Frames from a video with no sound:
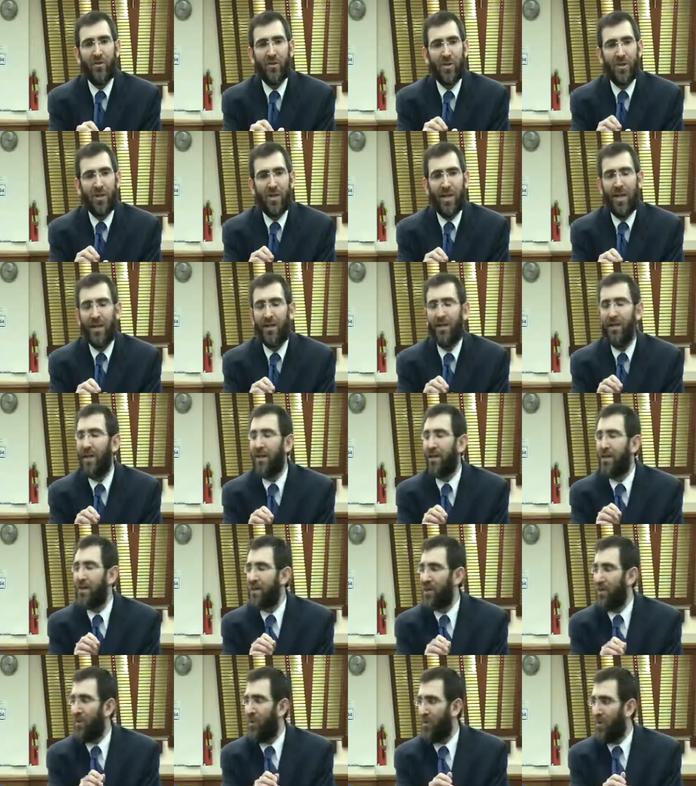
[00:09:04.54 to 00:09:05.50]
understand
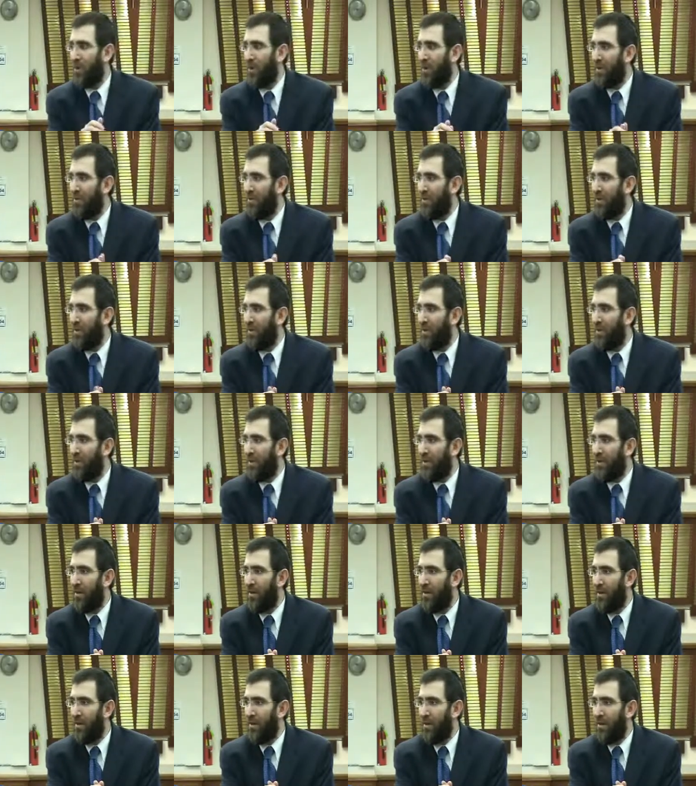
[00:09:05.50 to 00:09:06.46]
that story.
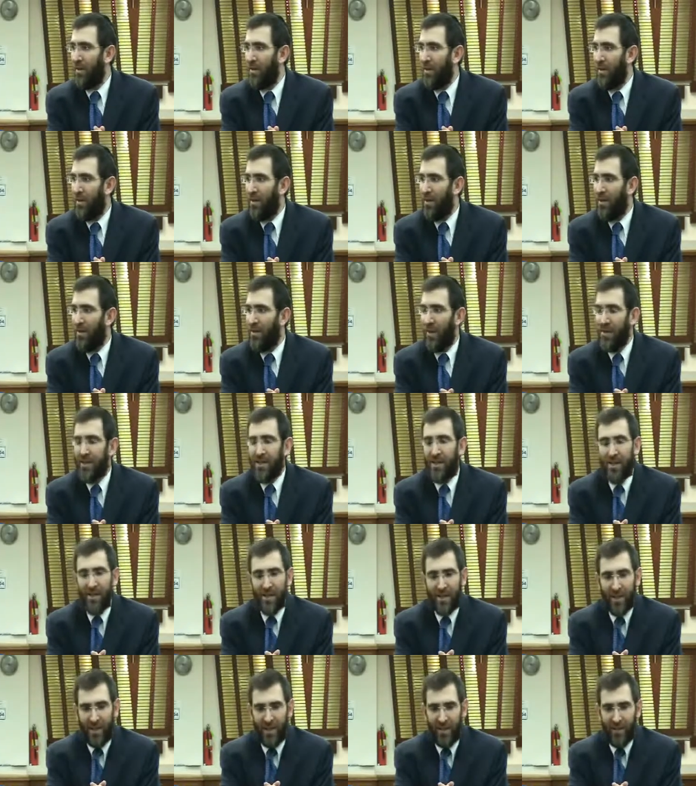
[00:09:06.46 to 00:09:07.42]

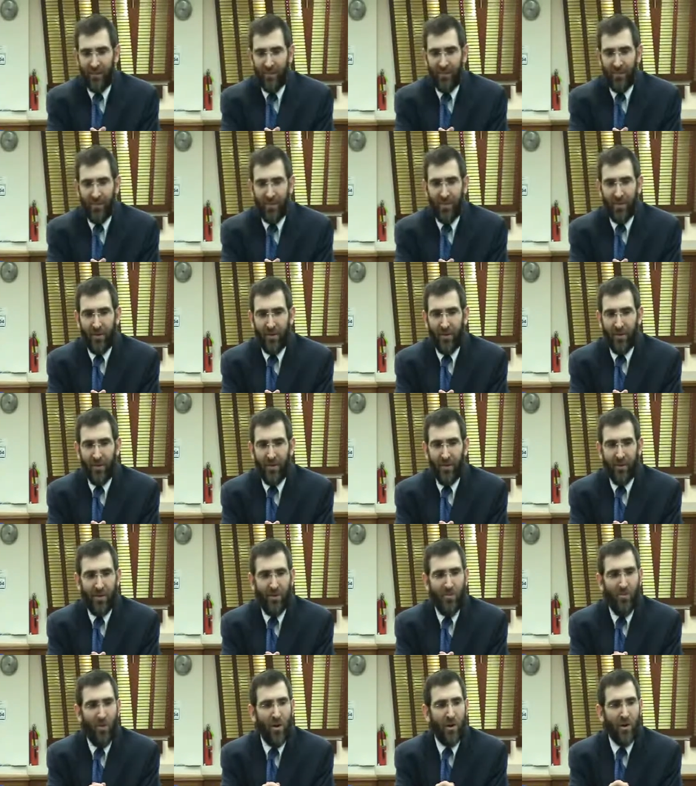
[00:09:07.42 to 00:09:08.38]
That's to say,
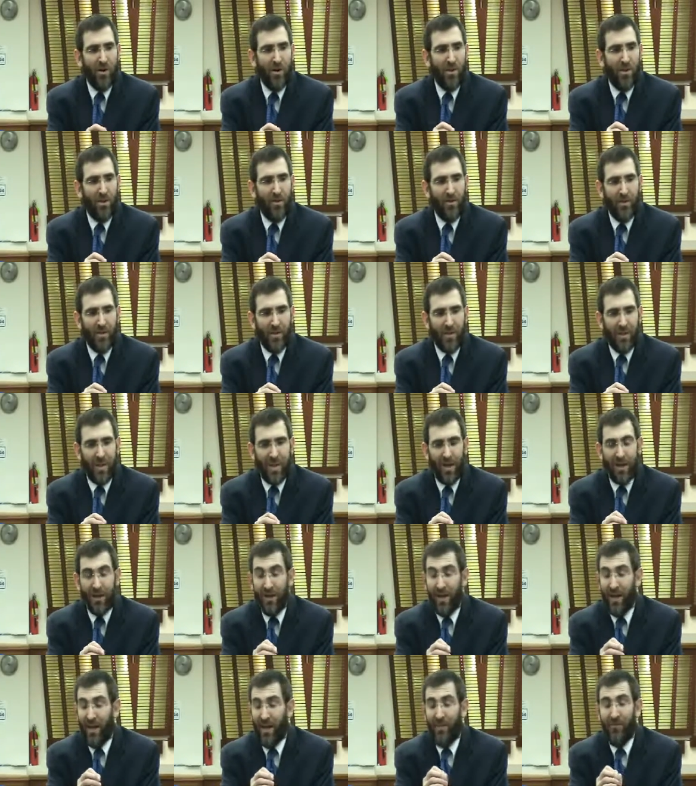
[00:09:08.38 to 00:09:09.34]
they want us to
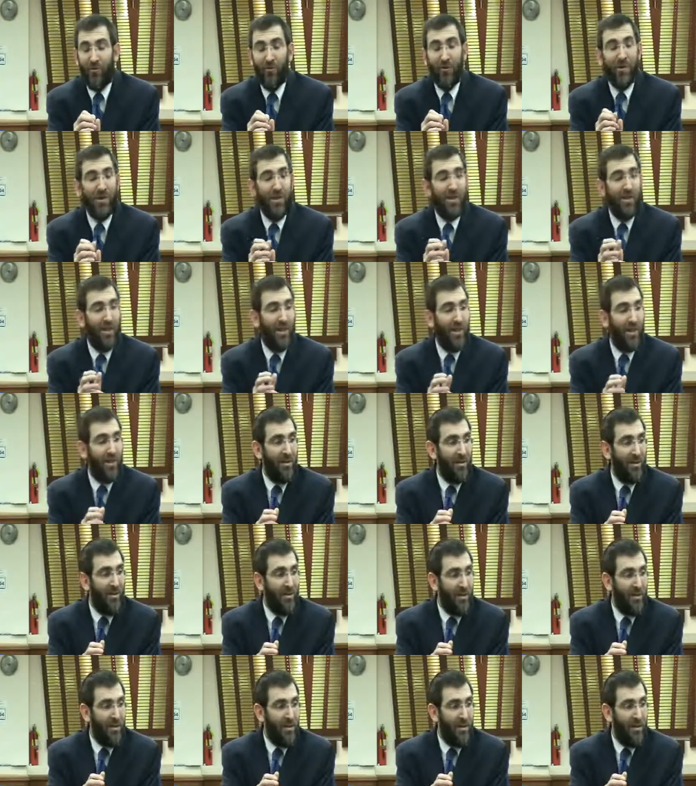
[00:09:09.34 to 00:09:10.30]
understand every
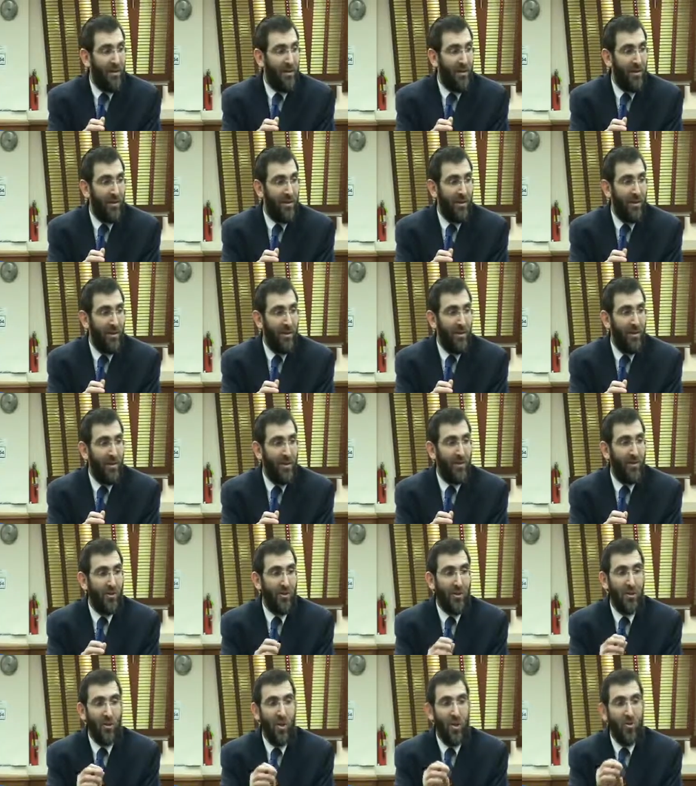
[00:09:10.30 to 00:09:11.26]
detail.
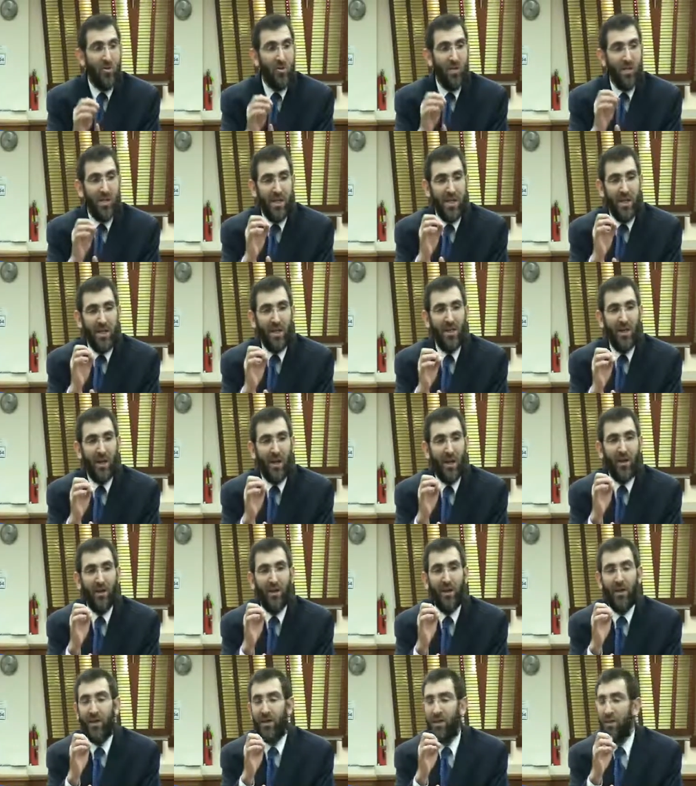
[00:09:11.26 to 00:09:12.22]
There's no
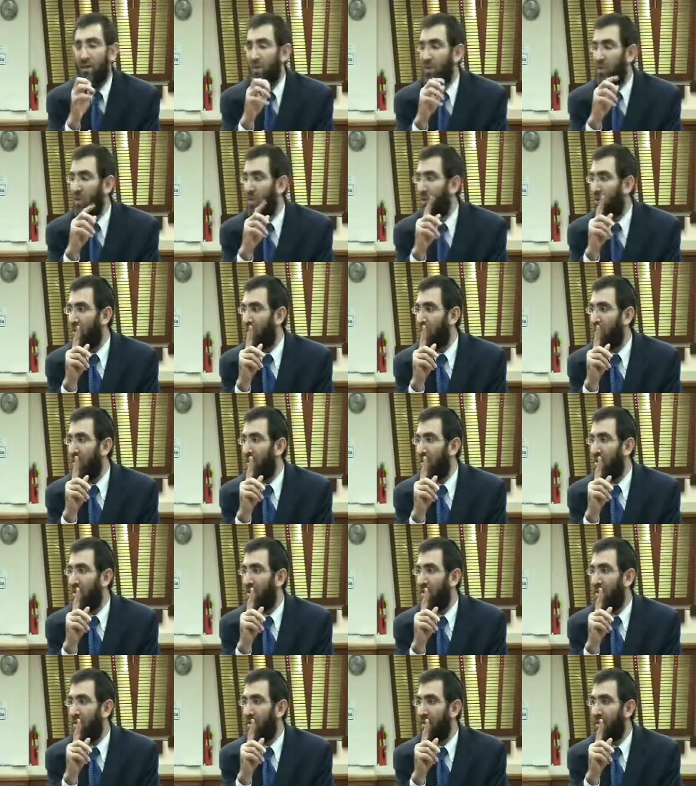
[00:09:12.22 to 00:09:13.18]
detail in a story
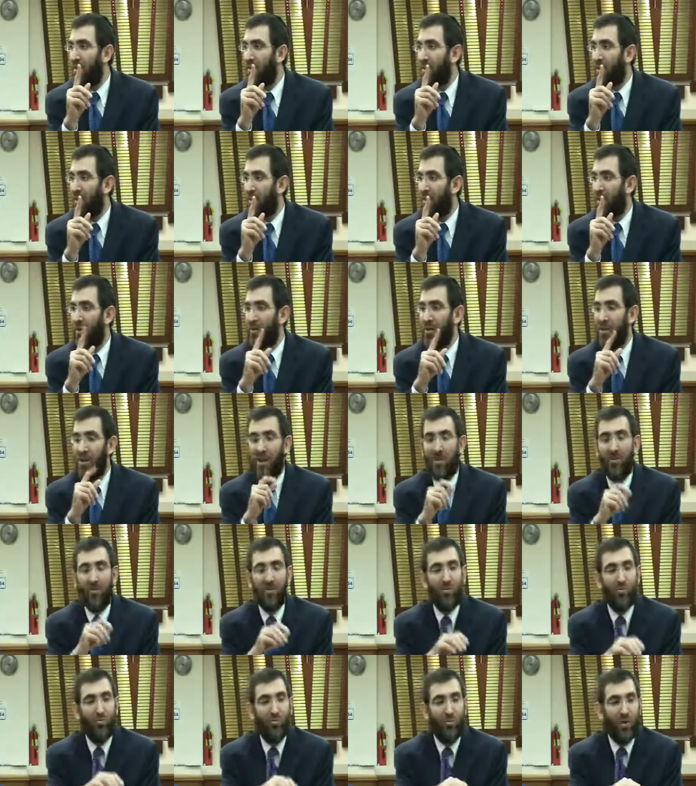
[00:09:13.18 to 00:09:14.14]
that our
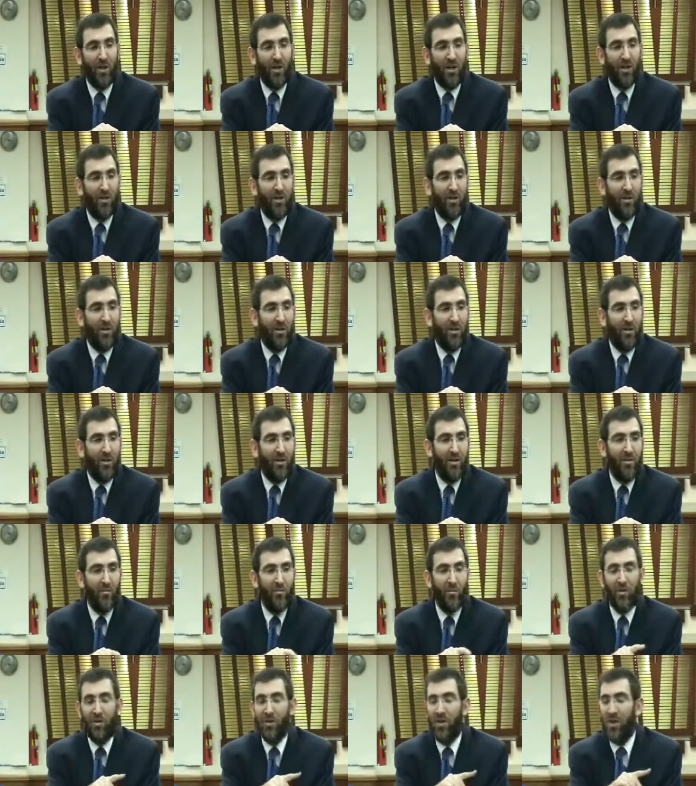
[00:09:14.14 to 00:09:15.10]
sages bring
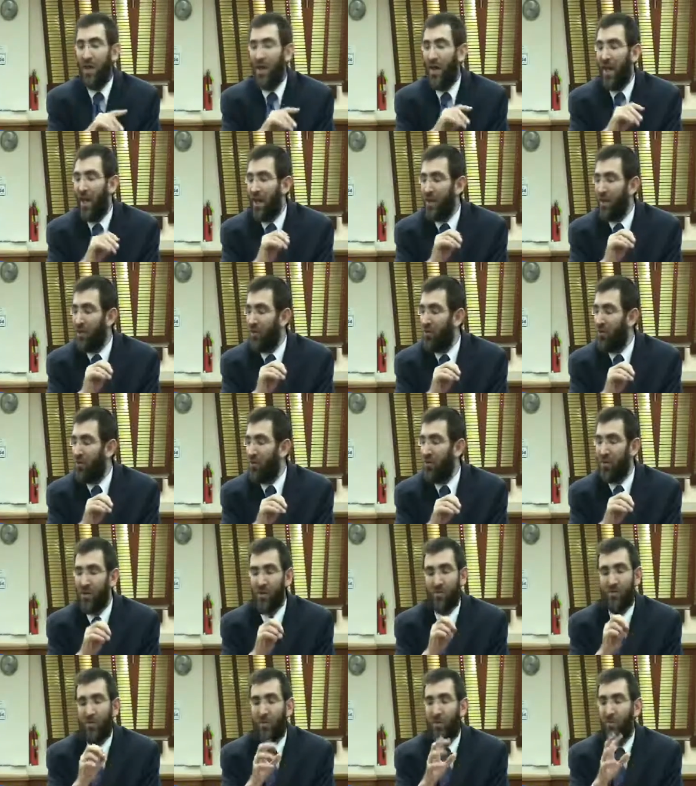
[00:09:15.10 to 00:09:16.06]
which is
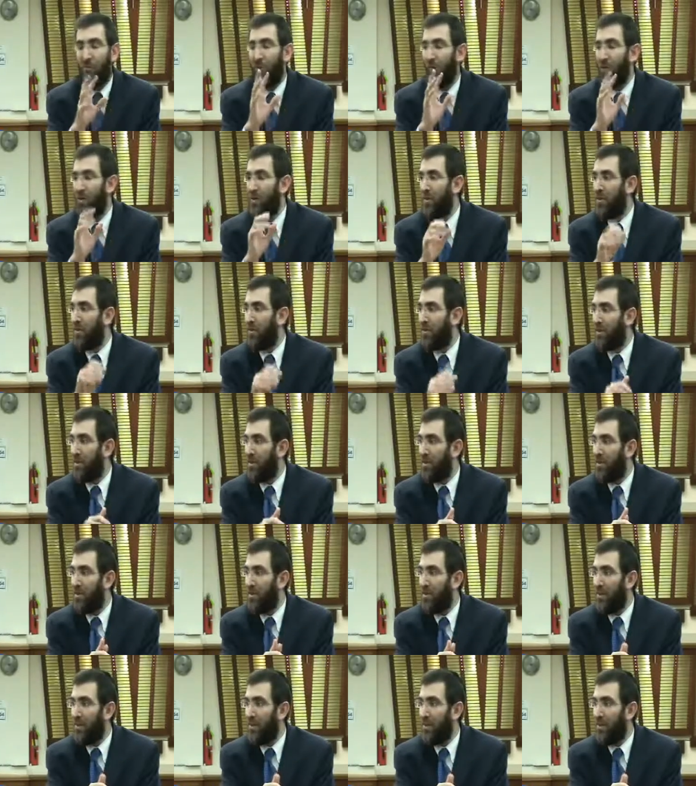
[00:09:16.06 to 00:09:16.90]
extra, superfluous,